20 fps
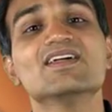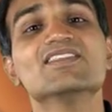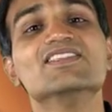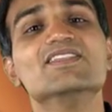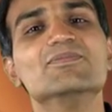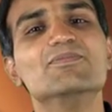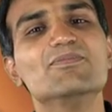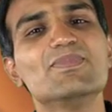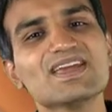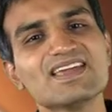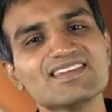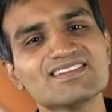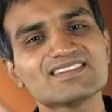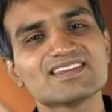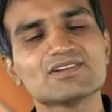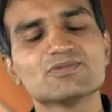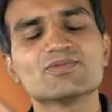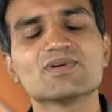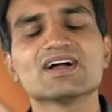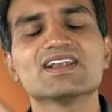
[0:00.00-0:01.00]
The biggest
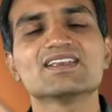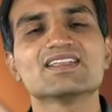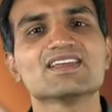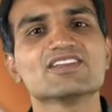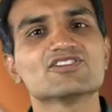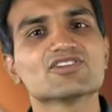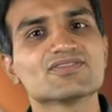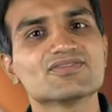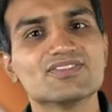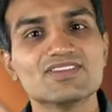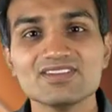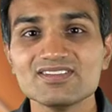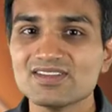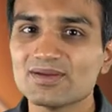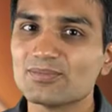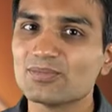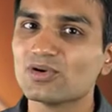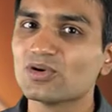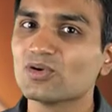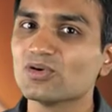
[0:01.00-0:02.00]
advantage of this
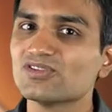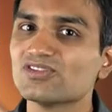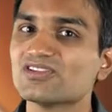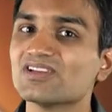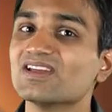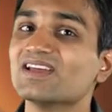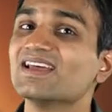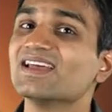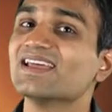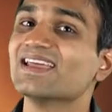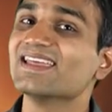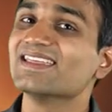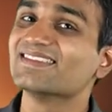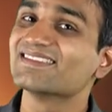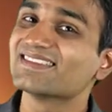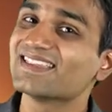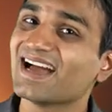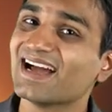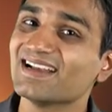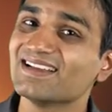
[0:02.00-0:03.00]
approach is
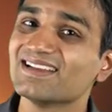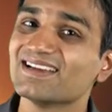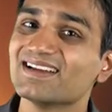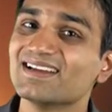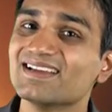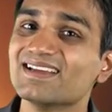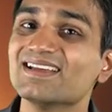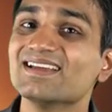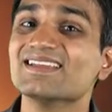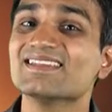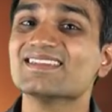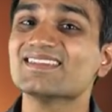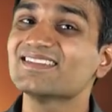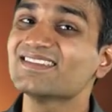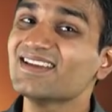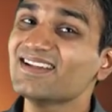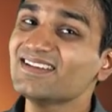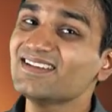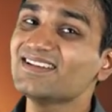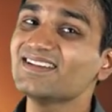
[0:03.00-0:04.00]
that
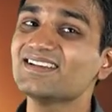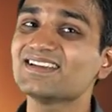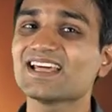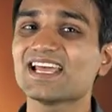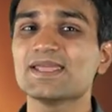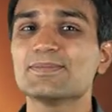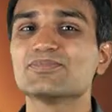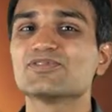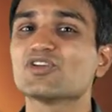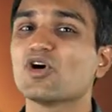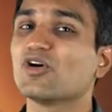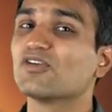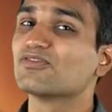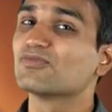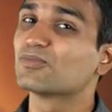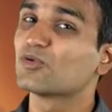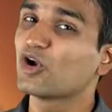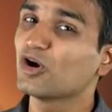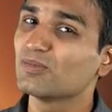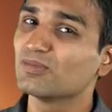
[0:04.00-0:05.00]
certain types of
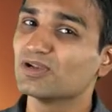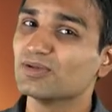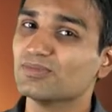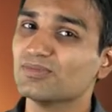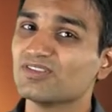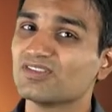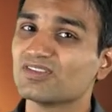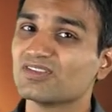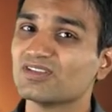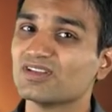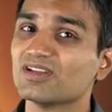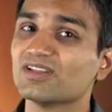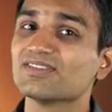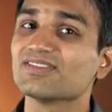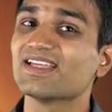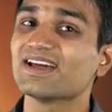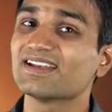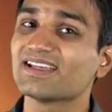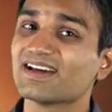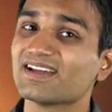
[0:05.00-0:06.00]
problems
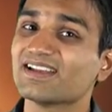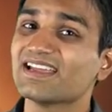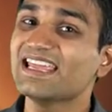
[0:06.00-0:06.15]
that are